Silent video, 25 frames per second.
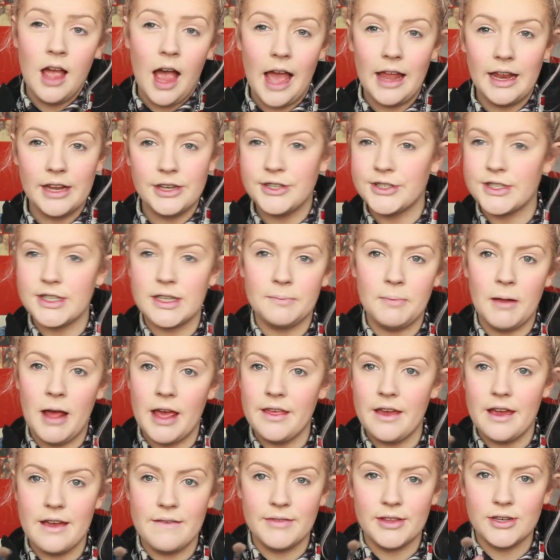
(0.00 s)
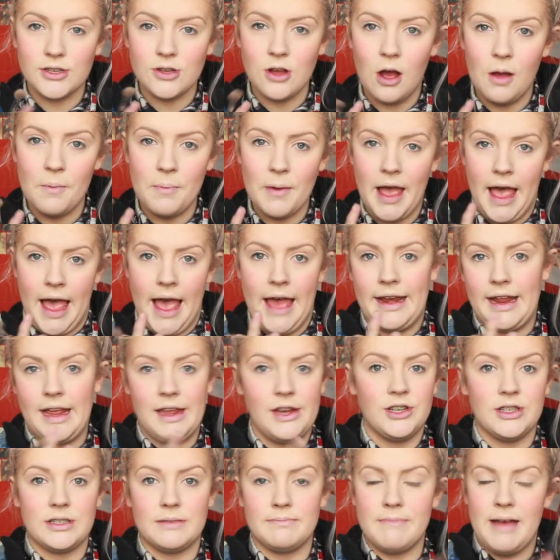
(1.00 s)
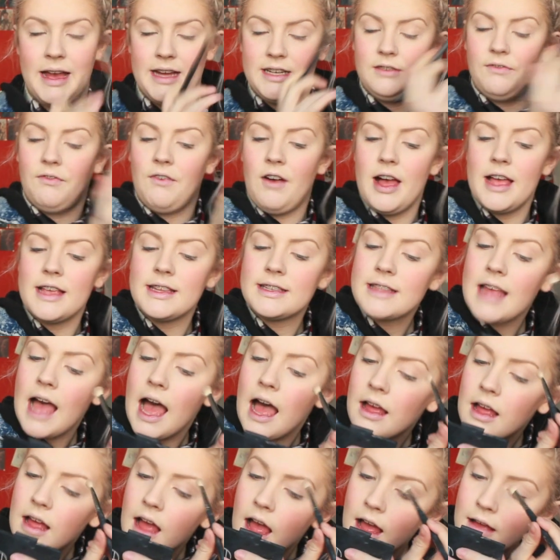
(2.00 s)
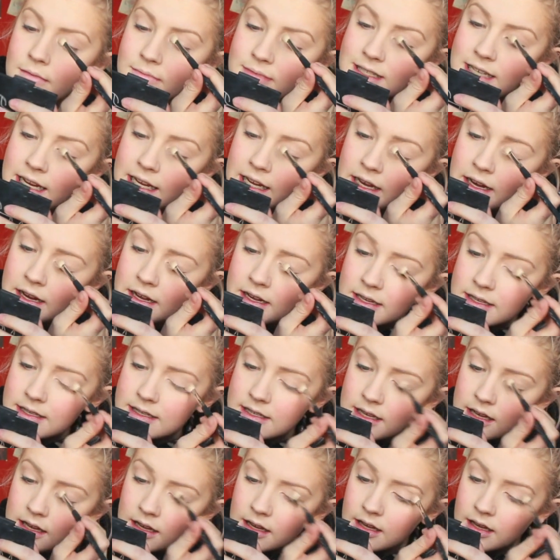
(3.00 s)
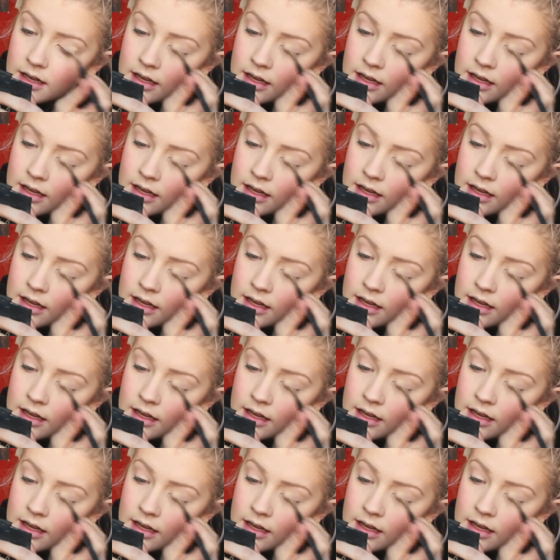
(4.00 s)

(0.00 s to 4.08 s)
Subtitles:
I literally just apply that over the top, and it just mattifies that stickiness